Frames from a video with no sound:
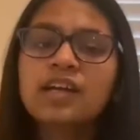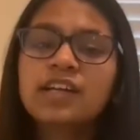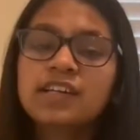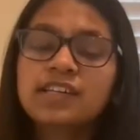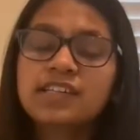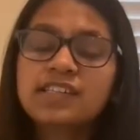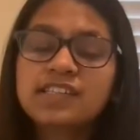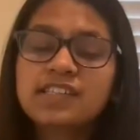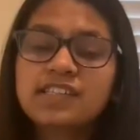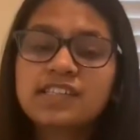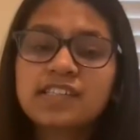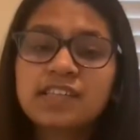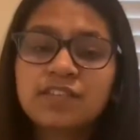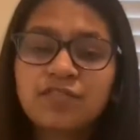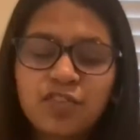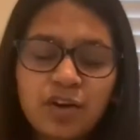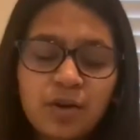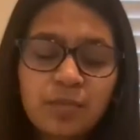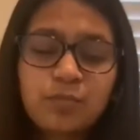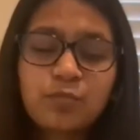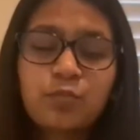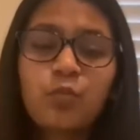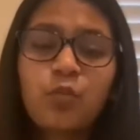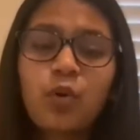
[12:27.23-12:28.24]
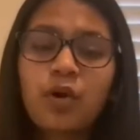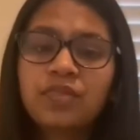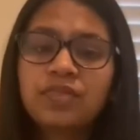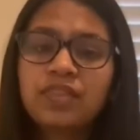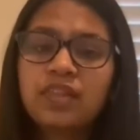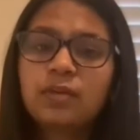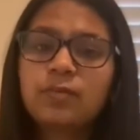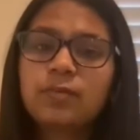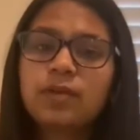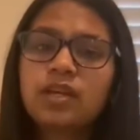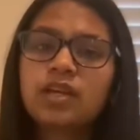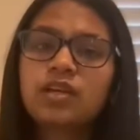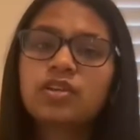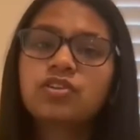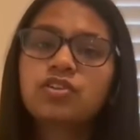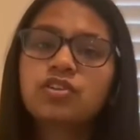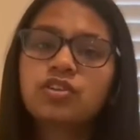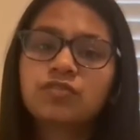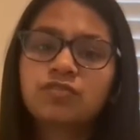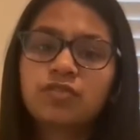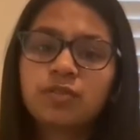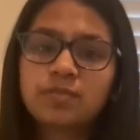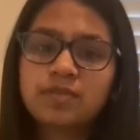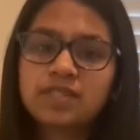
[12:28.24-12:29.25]
And from one thing we can
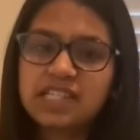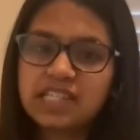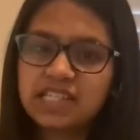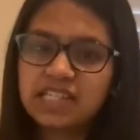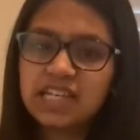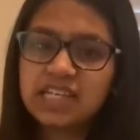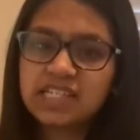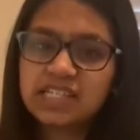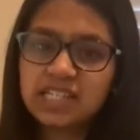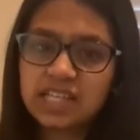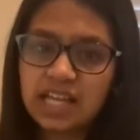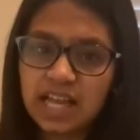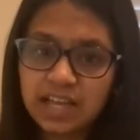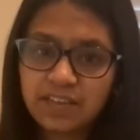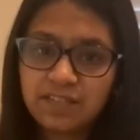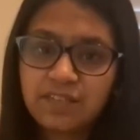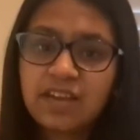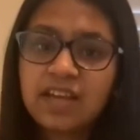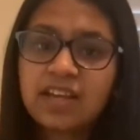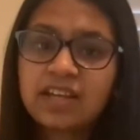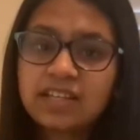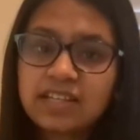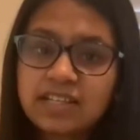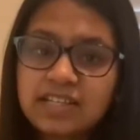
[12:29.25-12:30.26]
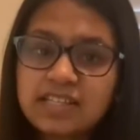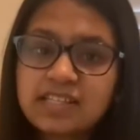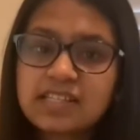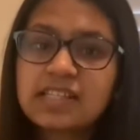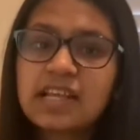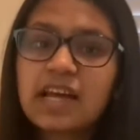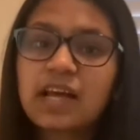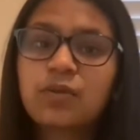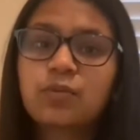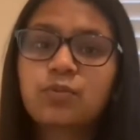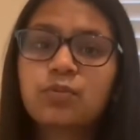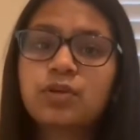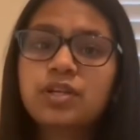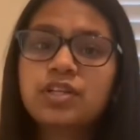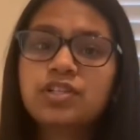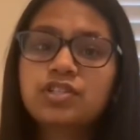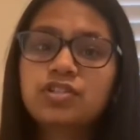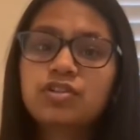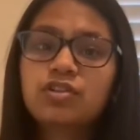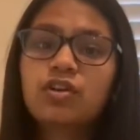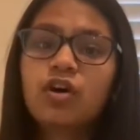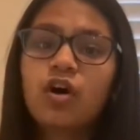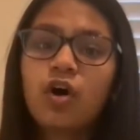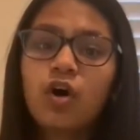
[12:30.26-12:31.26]
learn from Sita's life is that we
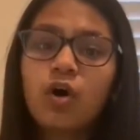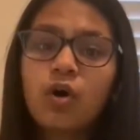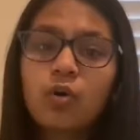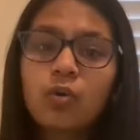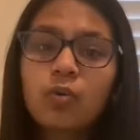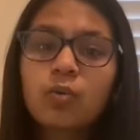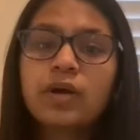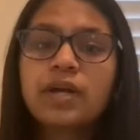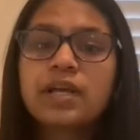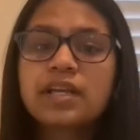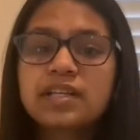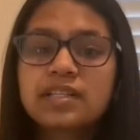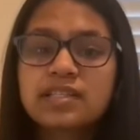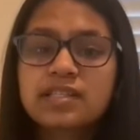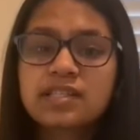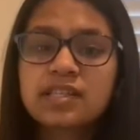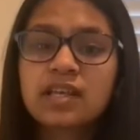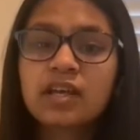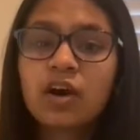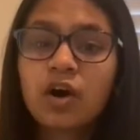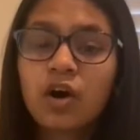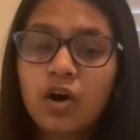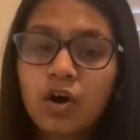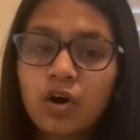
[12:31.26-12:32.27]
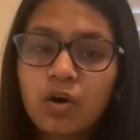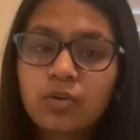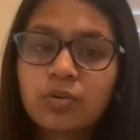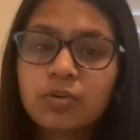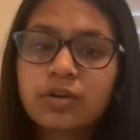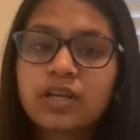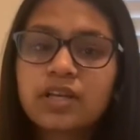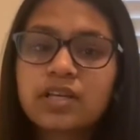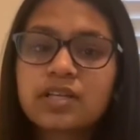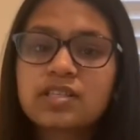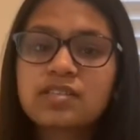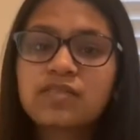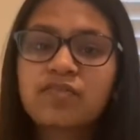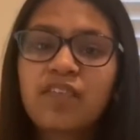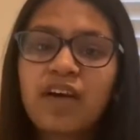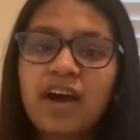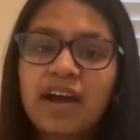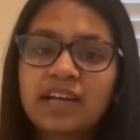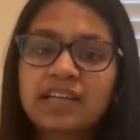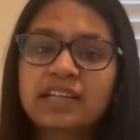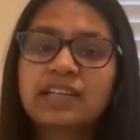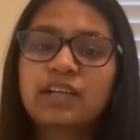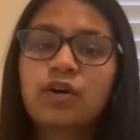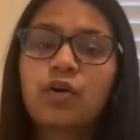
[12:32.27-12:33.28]
should always, always
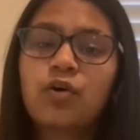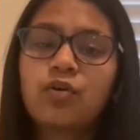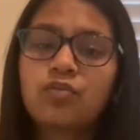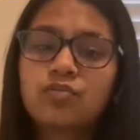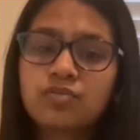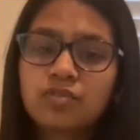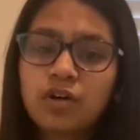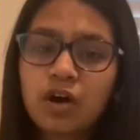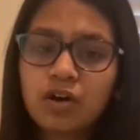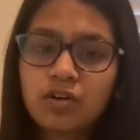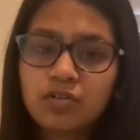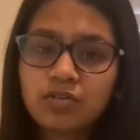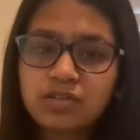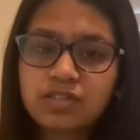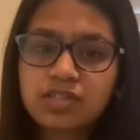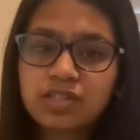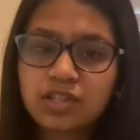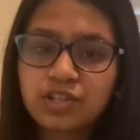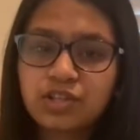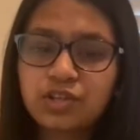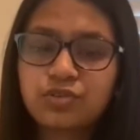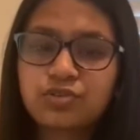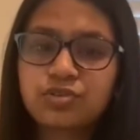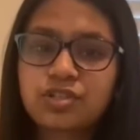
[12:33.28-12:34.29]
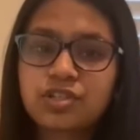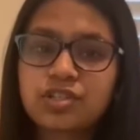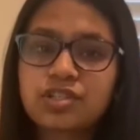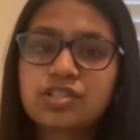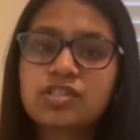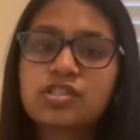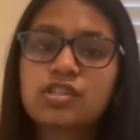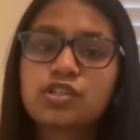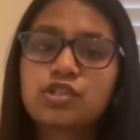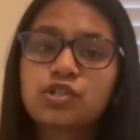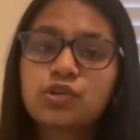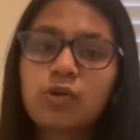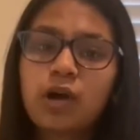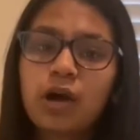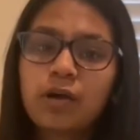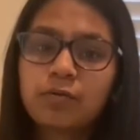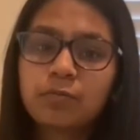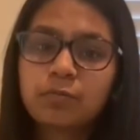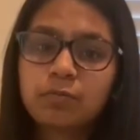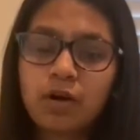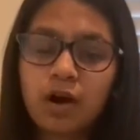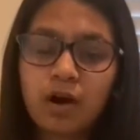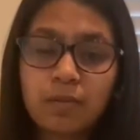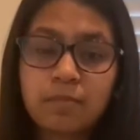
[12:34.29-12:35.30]
find the all solutions to
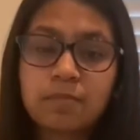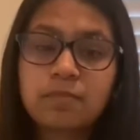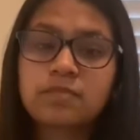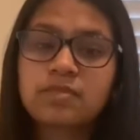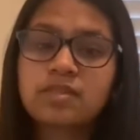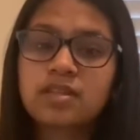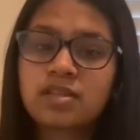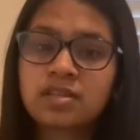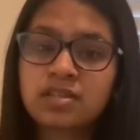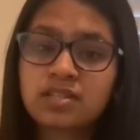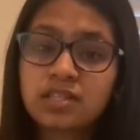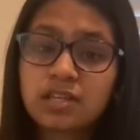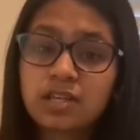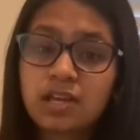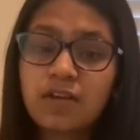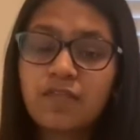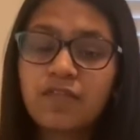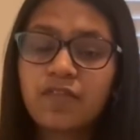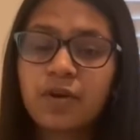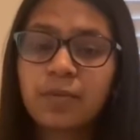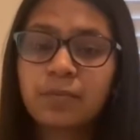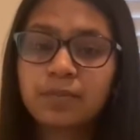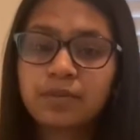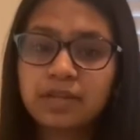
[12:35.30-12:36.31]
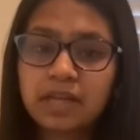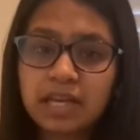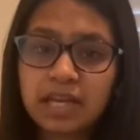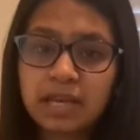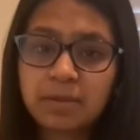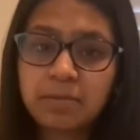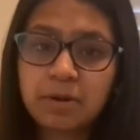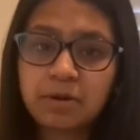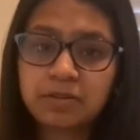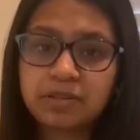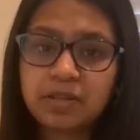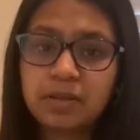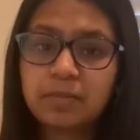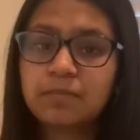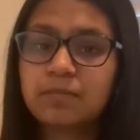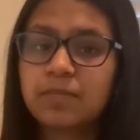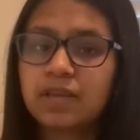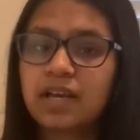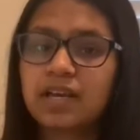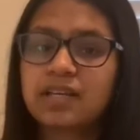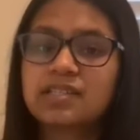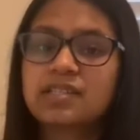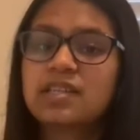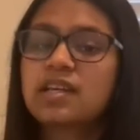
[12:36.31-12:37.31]
our problems instead of complaining about them
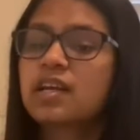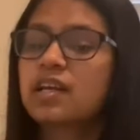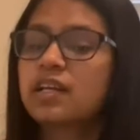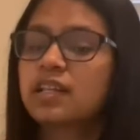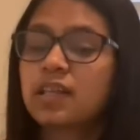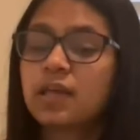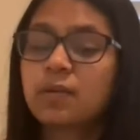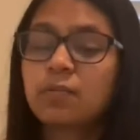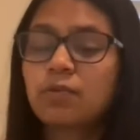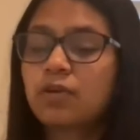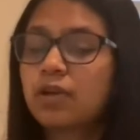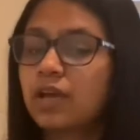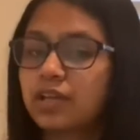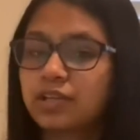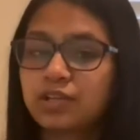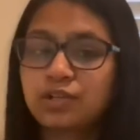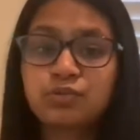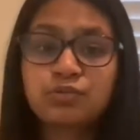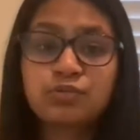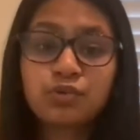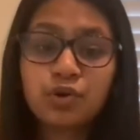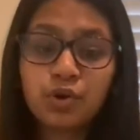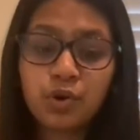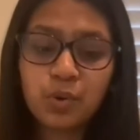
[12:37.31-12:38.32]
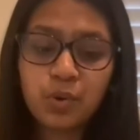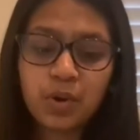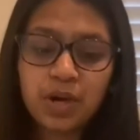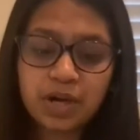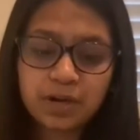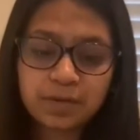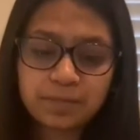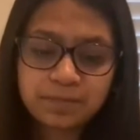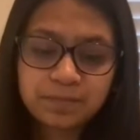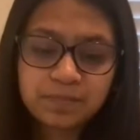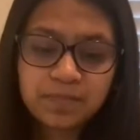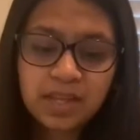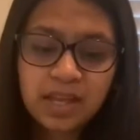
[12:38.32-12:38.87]
because they will get you nowhere.